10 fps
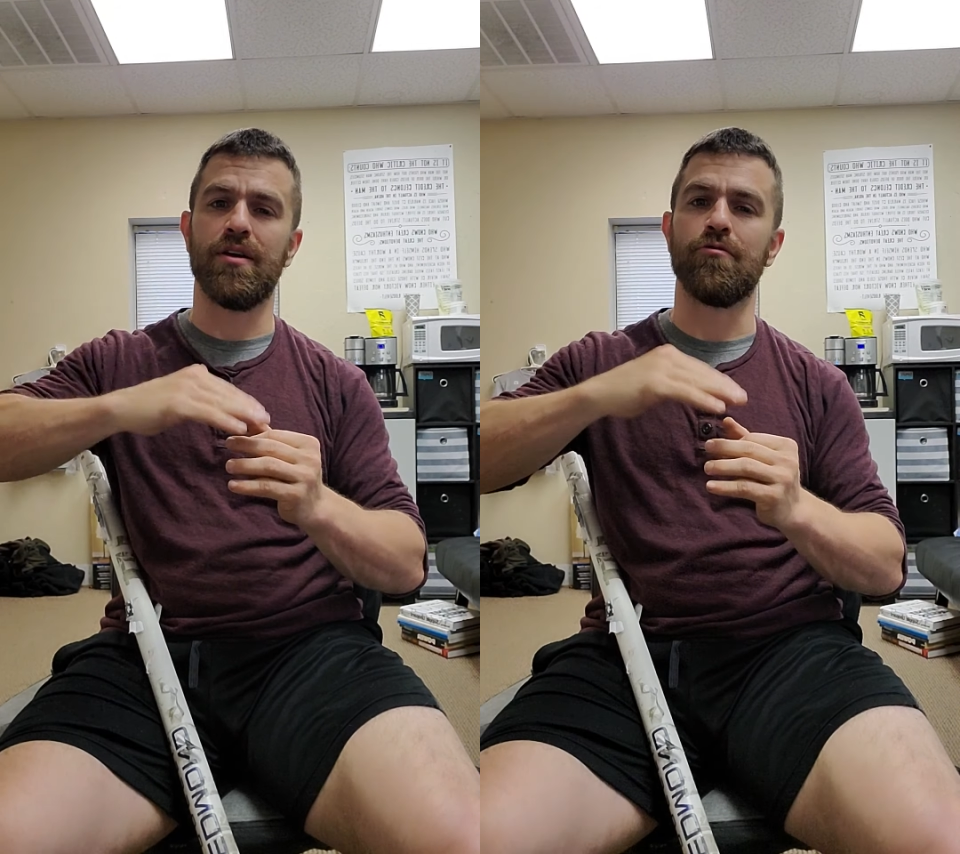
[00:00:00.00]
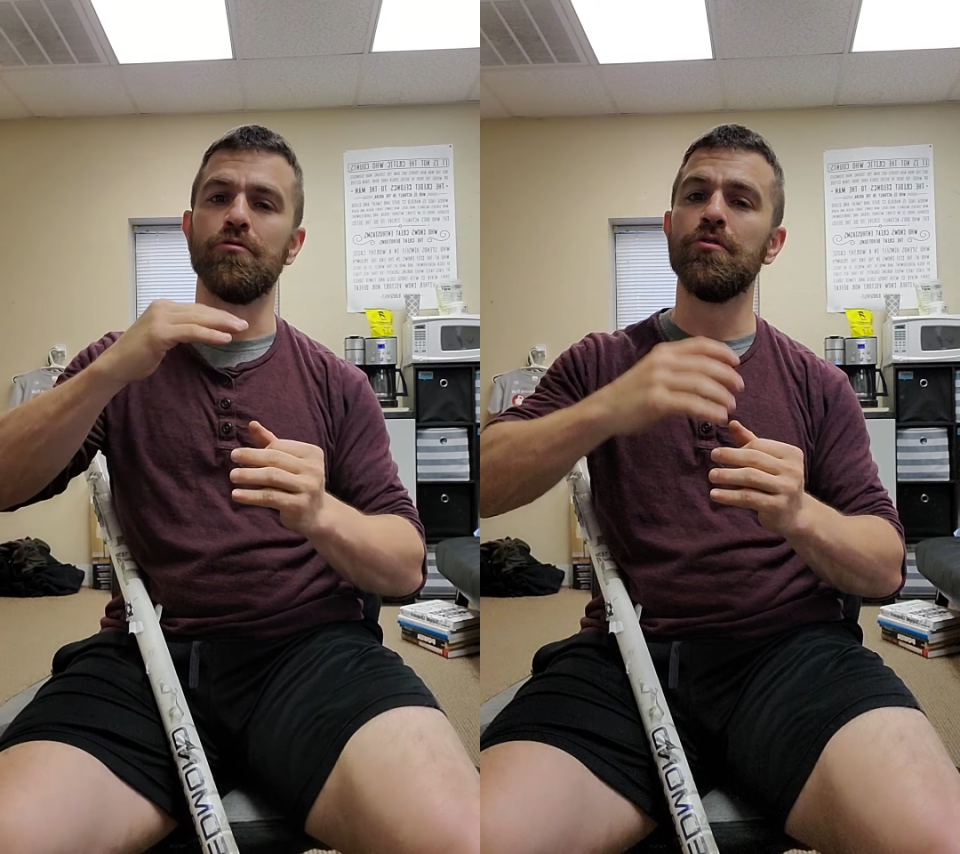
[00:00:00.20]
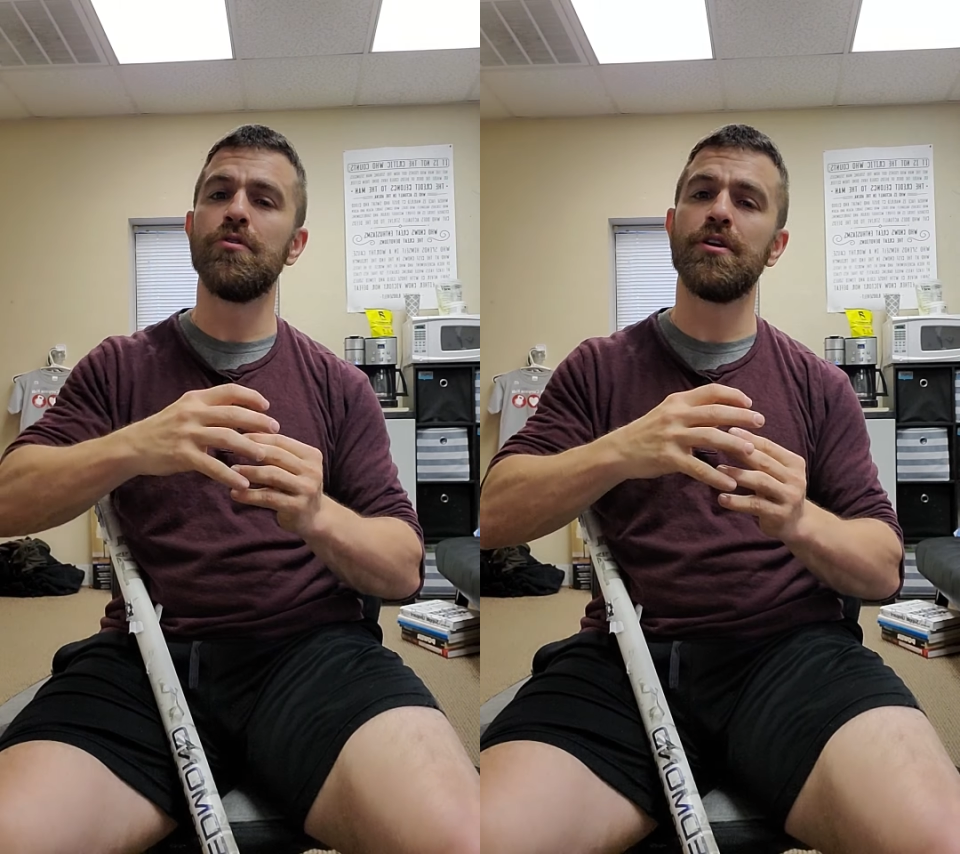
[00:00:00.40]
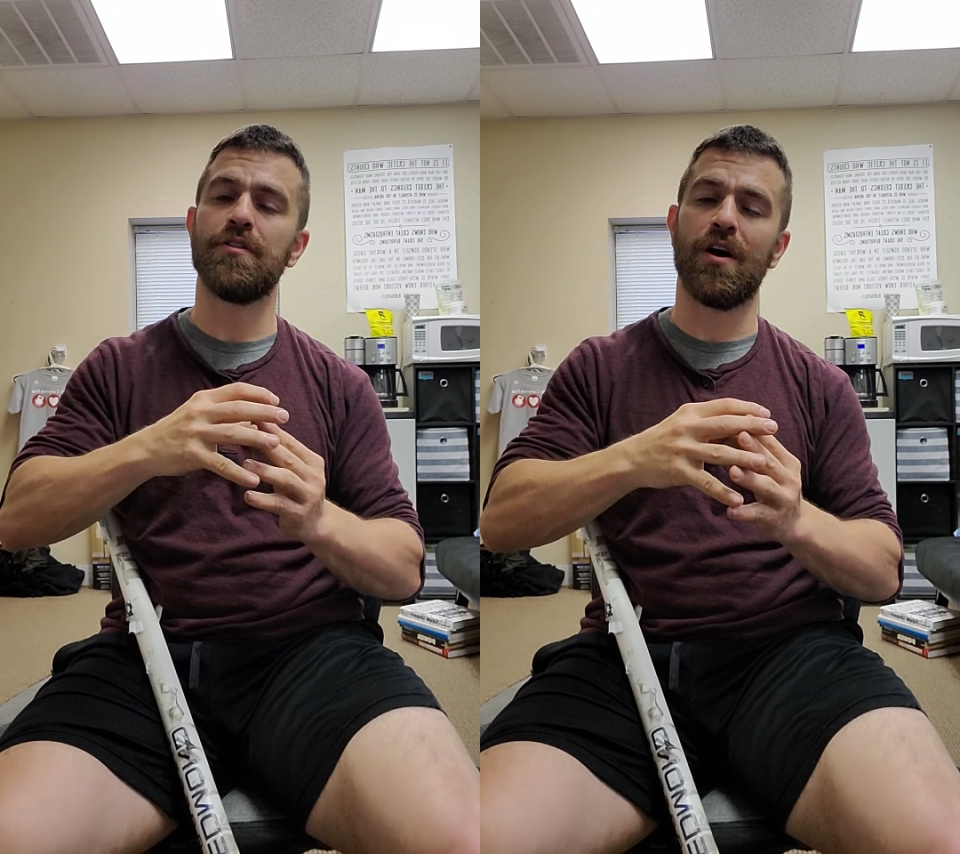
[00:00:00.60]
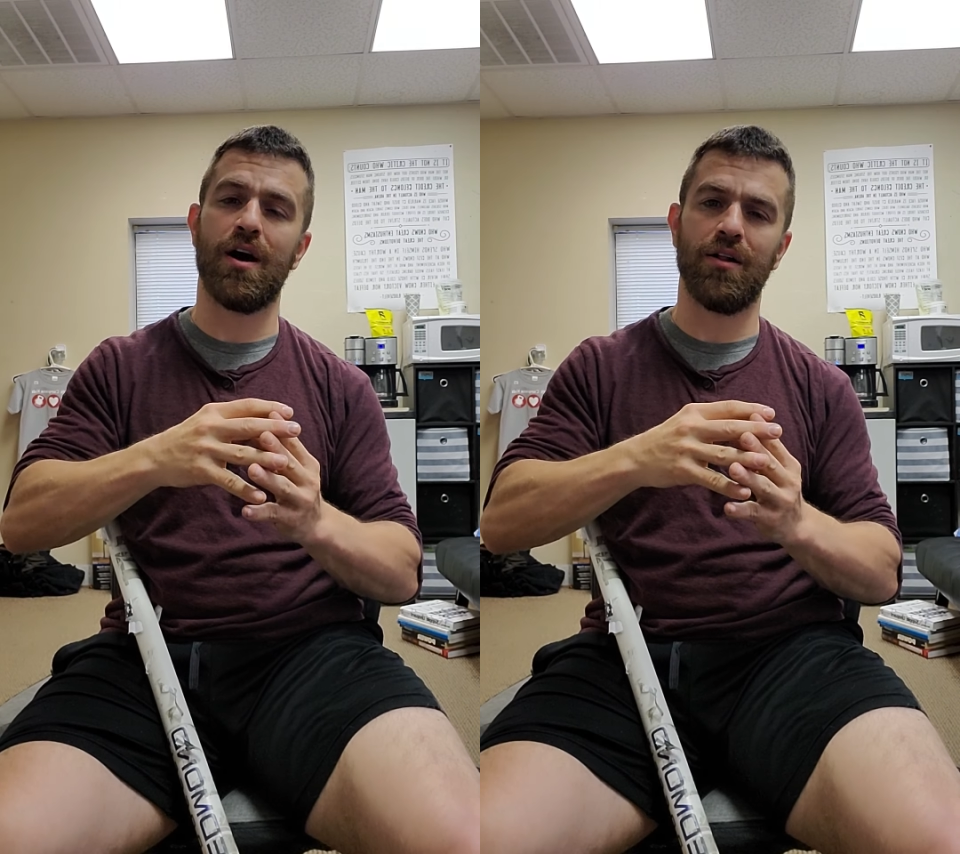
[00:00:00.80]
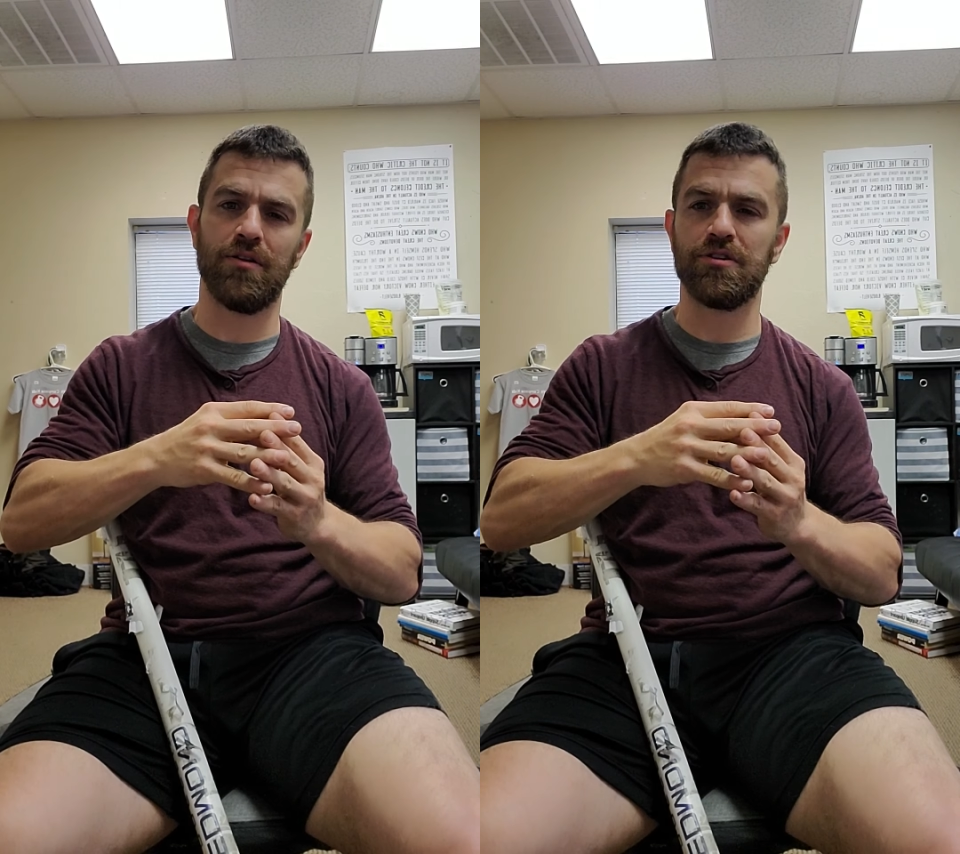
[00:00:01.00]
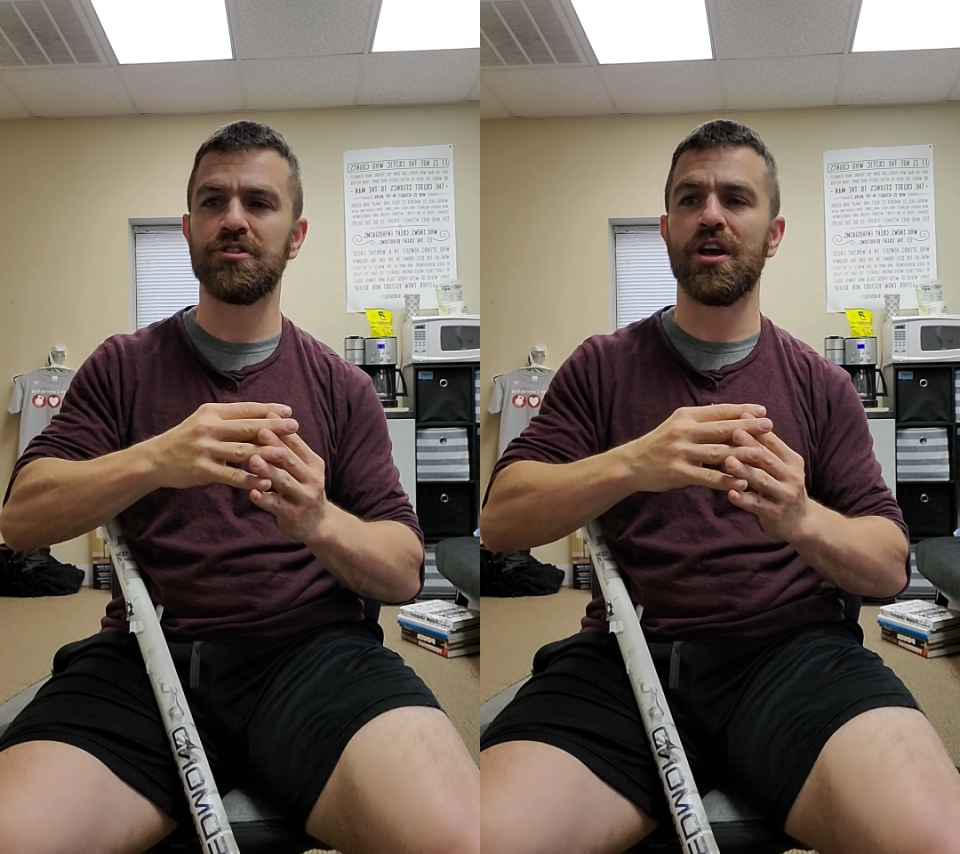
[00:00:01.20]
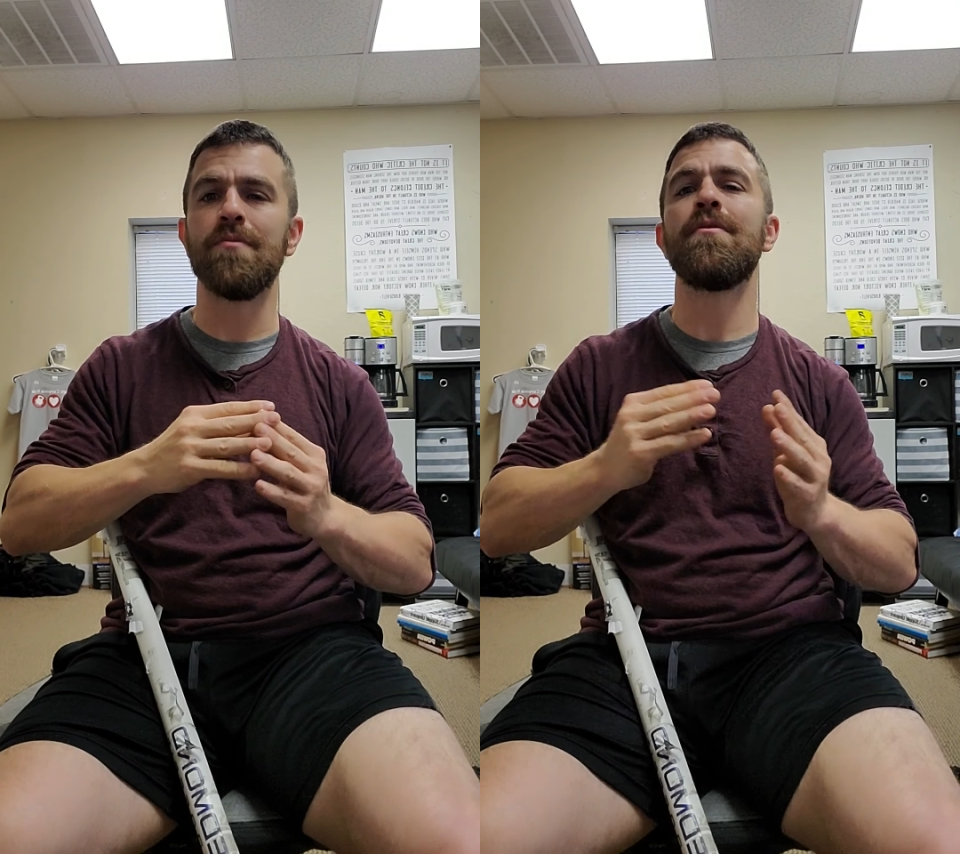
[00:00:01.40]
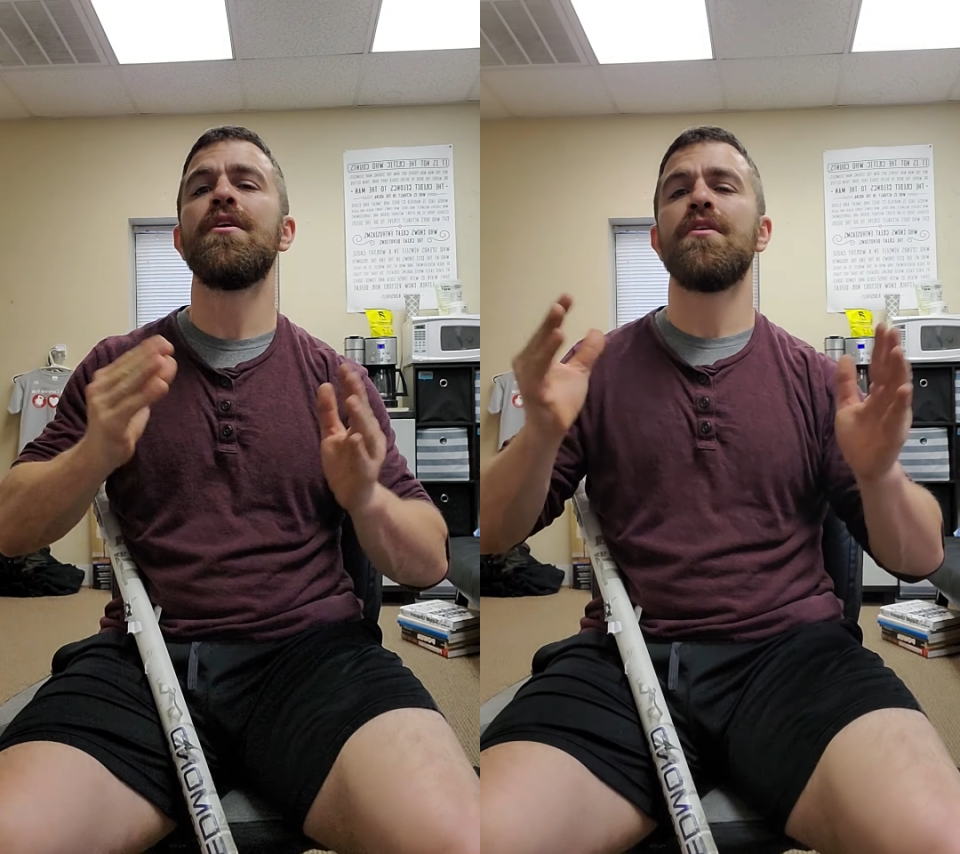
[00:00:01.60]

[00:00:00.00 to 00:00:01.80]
and ruining the hollow shape,